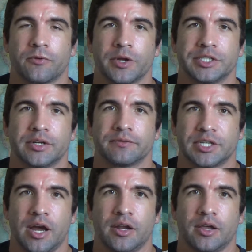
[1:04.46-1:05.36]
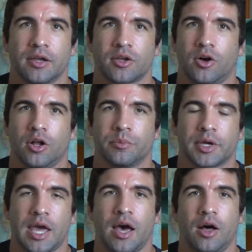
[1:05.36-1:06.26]
region of China called
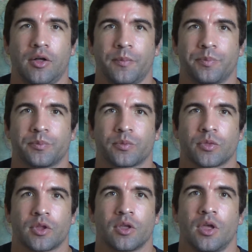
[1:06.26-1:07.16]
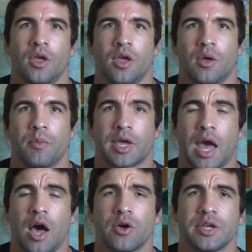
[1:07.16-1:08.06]
Macau.
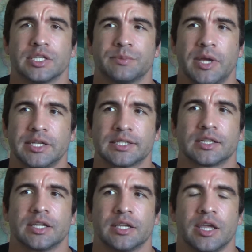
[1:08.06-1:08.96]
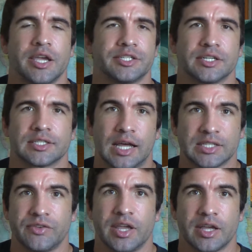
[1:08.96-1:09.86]
Macau is basically Asia's
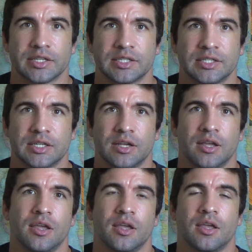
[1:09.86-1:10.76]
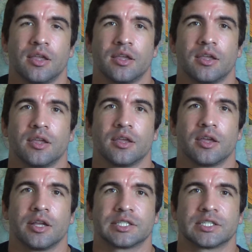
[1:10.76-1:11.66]
Las Vegas.
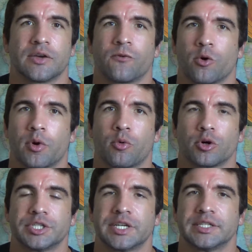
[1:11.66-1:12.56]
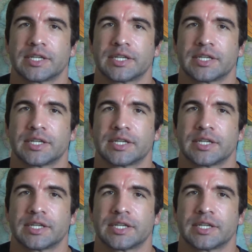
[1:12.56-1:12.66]
It's a former Portuguese